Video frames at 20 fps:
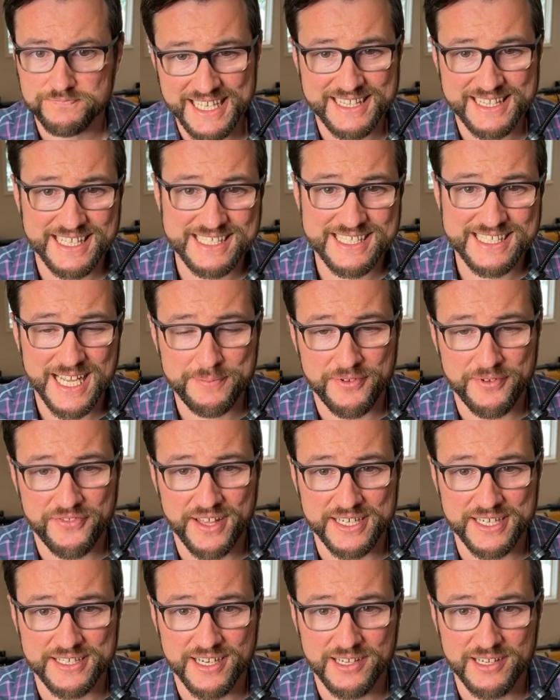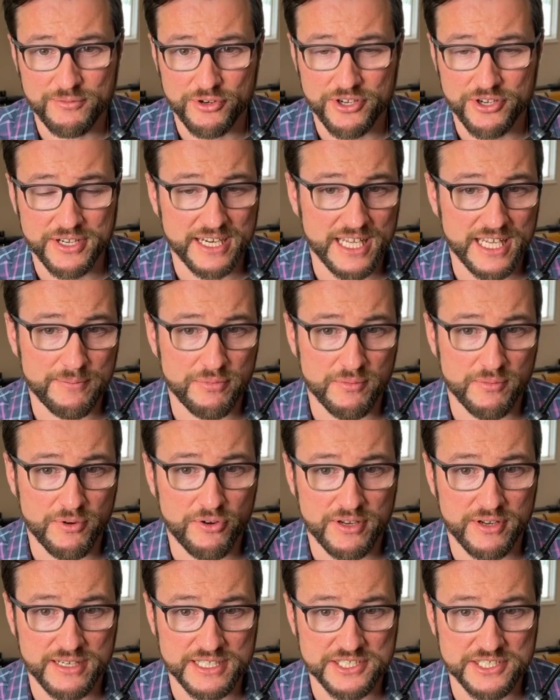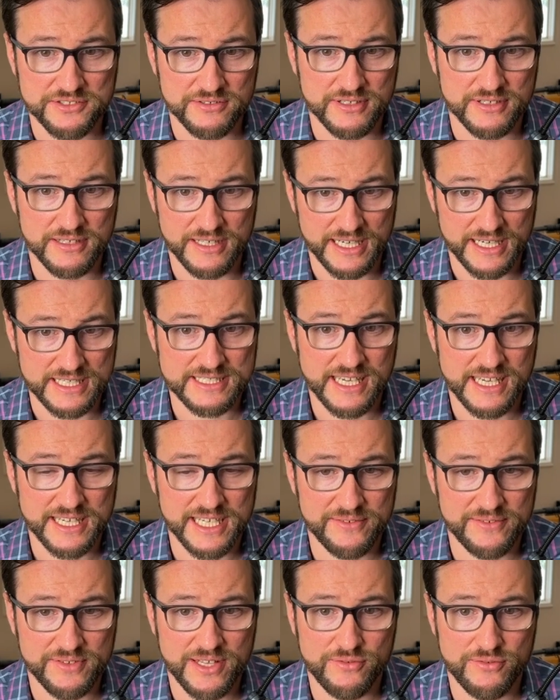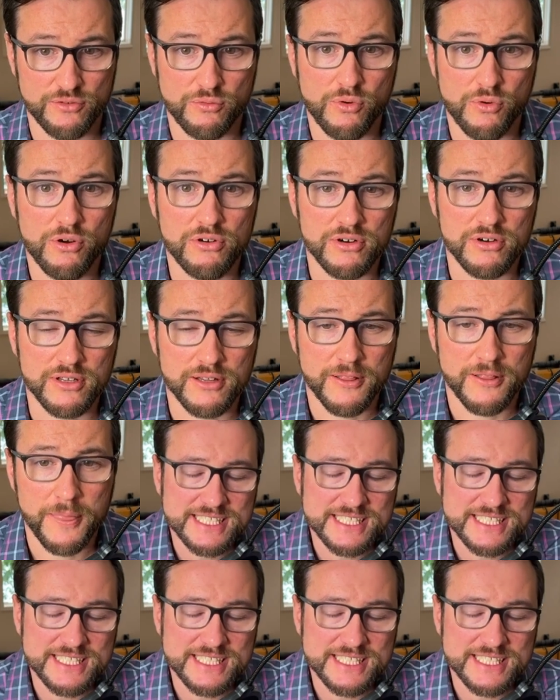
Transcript: get this type of thing done where you're going to get promoted into an executive level role.